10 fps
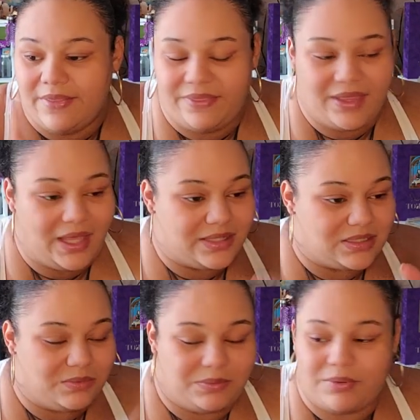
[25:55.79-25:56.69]
They got
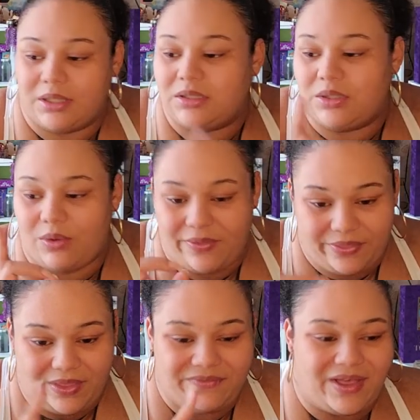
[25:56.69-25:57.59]
someone pregnant, or
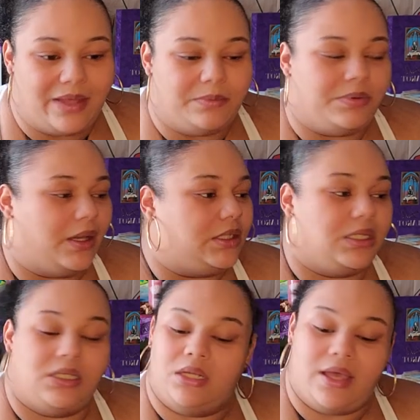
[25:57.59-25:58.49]
they've gotten
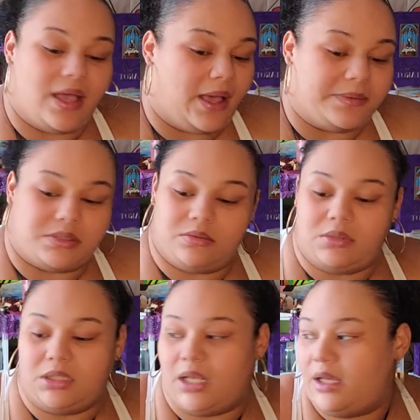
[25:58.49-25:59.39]
pregnant.
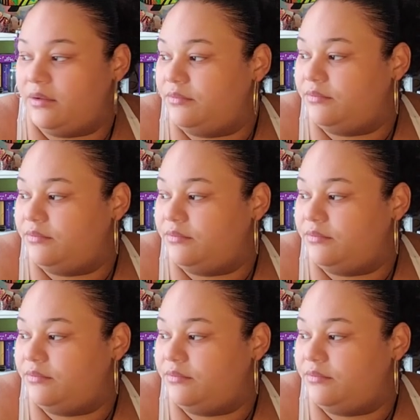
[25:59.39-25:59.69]
Absolutely not.